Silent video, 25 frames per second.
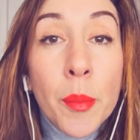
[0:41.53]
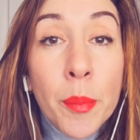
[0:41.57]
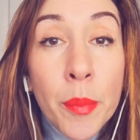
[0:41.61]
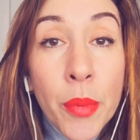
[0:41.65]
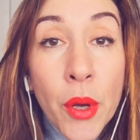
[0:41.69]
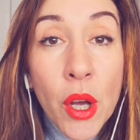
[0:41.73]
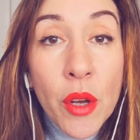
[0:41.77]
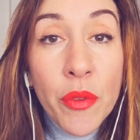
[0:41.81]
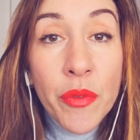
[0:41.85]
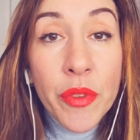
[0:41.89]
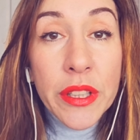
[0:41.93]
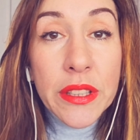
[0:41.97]

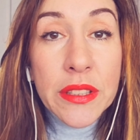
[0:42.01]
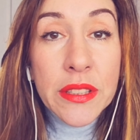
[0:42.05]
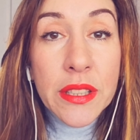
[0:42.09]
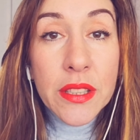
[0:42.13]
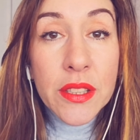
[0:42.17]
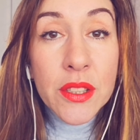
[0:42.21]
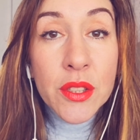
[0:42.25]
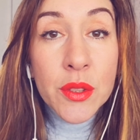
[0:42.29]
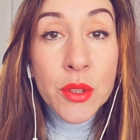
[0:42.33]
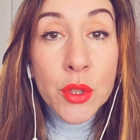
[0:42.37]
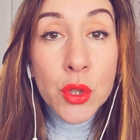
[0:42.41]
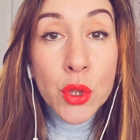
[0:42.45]
Perfect
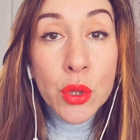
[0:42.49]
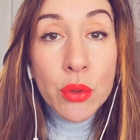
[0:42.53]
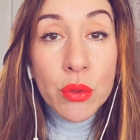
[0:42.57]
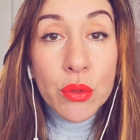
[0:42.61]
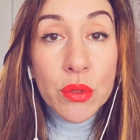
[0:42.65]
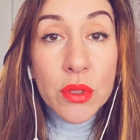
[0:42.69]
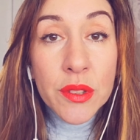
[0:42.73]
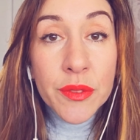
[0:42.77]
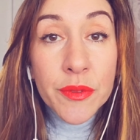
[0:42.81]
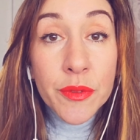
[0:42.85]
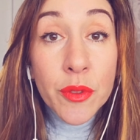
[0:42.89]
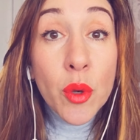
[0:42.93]

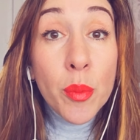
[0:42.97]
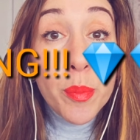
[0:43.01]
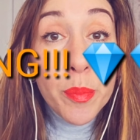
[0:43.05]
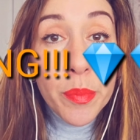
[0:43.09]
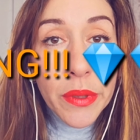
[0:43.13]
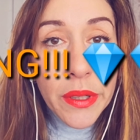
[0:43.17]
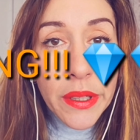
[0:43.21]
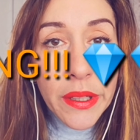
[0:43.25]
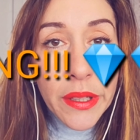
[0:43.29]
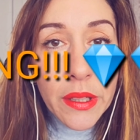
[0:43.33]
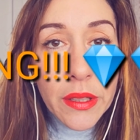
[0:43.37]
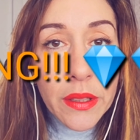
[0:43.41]
excuse for
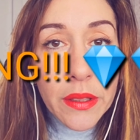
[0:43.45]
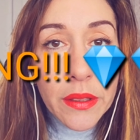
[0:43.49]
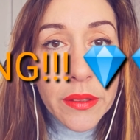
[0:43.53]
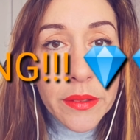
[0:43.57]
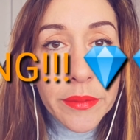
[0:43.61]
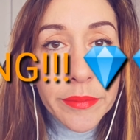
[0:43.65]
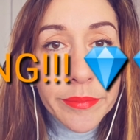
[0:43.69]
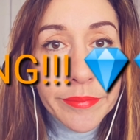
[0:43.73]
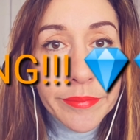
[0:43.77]
bling.